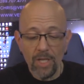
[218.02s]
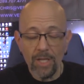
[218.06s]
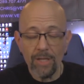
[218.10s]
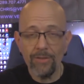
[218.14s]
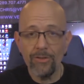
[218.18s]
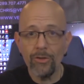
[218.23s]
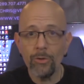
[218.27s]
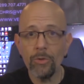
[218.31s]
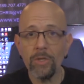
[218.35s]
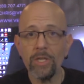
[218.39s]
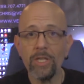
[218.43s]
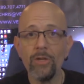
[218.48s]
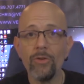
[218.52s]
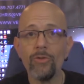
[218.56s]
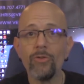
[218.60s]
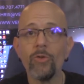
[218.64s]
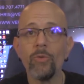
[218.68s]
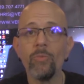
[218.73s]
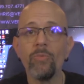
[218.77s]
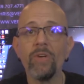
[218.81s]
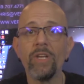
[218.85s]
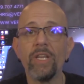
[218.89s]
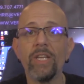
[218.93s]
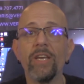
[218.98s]
doing
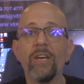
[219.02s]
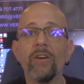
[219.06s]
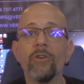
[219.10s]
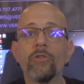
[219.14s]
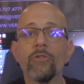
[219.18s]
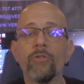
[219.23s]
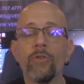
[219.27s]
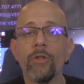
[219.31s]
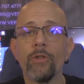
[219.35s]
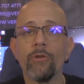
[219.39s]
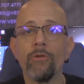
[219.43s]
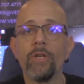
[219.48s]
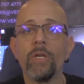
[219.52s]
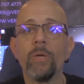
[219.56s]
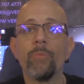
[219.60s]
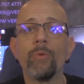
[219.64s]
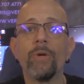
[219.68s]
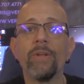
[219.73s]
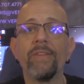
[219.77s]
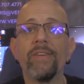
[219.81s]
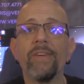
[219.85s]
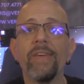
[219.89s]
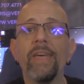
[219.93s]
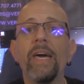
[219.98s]
YouTube videos for 3D
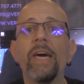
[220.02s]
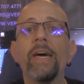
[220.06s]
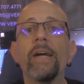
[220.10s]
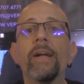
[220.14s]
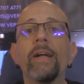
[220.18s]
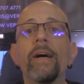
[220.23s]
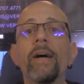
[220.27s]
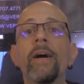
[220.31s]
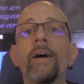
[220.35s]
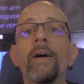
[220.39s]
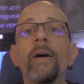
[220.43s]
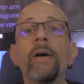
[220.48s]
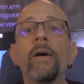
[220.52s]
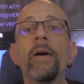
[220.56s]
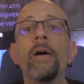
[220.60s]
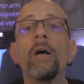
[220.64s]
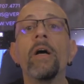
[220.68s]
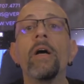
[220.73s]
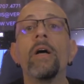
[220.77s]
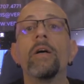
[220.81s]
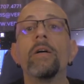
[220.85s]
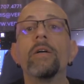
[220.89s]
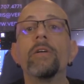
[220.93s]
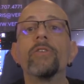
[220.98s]
Printing Canada.
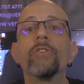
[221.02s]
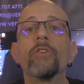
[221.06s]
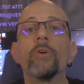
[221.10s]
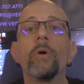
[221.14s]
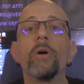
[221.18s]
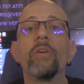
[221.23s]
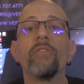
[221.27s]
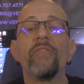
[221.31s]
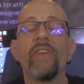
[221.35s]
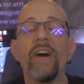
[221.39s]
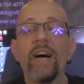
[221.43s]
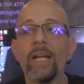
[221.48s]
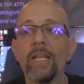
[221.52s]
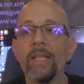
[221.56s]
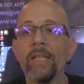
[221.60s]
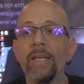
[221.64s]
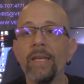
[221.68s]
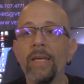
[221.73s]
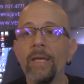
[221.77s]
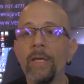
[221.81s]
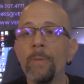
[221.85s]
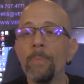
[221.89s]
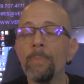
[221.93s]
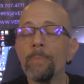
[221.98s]
So I
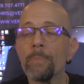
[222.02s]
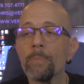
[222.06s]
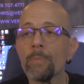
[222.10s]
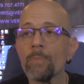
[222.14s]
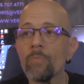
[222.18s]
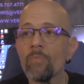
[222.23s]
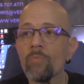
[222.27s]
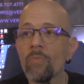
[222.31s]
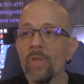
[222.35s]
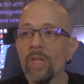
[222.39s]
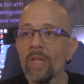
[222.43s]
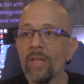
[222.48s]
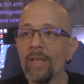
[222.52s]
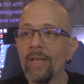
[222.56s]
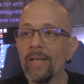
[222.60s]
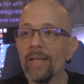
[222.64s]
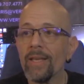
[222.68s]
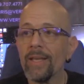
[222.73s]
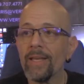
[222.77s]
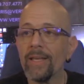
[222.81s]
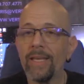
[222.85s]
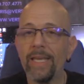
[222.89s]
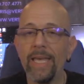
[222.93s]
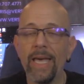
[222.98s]
finally
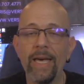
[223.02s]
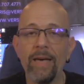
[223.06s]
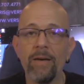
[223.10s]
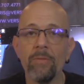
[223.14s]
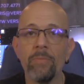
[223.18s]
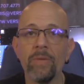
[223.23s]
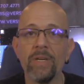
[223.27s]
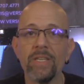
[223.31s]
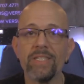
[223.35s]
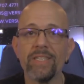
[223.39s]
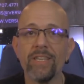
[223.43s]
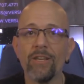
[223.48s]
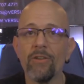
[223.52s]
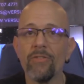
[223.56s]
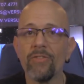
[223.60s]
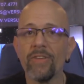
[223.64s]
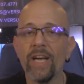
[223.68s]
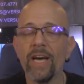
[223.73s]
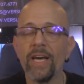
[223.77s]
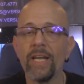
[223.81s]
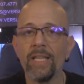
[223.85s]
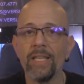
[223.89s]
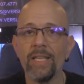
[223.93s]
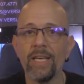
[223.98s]
get myself
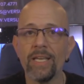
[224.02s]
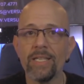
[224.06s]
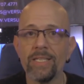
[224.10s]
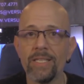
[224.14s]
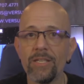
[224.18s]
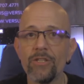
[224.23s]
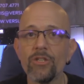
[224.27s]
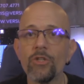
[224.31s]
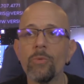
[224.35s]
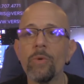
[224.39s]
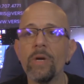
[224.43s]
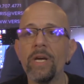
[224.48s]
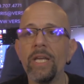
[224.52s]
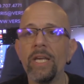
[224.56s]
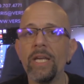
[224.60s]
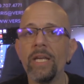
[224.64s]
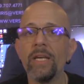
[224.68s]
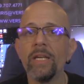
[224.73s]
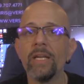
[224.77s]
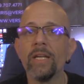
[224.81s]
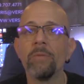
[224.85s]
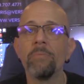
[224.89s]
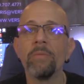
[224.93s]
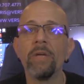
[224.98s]
kind of like
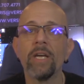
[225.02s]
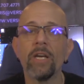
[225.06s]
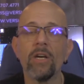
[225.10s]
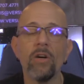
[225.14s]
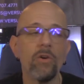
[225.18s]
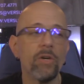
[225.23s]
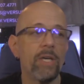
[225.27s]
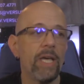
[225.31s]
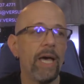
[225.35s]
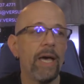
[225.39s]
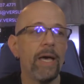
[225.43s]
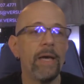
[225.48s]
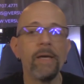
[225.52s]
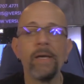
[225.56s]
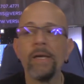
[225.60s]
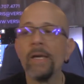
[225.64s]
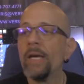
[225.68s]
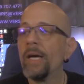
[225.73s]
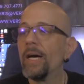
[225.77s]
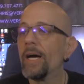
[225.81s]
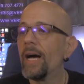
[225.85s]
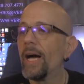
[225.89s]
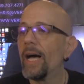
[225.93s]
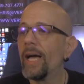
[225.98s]
situated, and I'm like, okay,
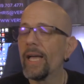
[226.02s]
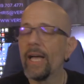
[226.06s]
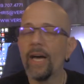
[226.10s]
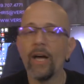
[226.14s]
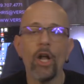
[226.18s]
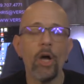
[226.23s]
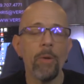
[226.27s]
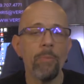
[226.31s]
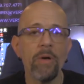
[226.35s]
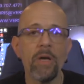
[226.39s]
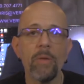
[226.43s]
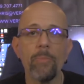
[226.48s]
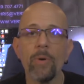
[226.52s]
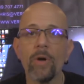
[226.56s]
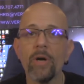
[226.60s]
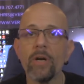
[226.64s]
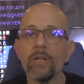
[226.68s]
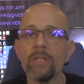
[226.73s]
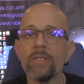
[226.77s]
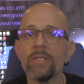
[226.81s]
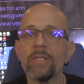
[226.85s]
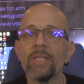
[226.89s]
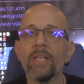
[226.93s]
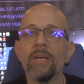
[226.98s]
I got all my
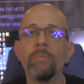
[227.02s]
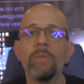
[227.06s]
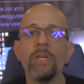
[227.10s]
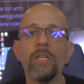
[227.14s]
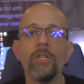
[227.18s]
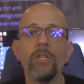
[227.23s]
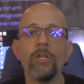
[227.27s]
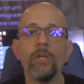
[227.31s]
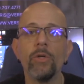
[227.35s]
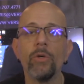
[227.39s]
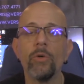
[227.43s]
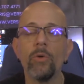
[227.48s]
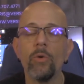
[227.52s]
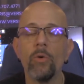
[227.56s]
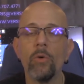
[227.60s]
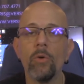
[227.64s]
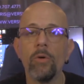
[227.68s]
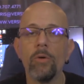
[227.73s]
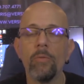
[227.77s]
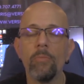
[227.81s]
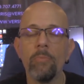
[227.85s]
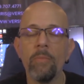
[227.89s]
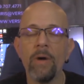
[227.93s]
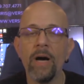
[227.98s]
parts. Let me
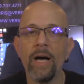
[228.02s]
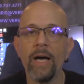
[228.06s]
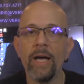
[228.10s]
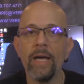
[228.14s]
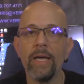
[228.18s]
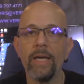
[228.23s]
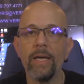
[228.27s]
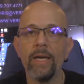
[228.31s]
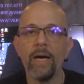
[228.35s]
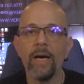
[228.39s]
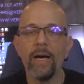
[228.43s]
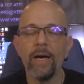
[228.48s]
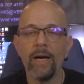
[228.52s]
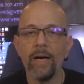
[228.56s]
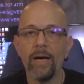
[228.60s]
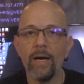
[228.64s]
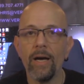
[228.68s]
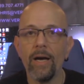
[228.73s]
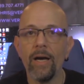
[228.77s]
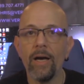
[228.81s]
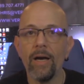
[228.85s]
do my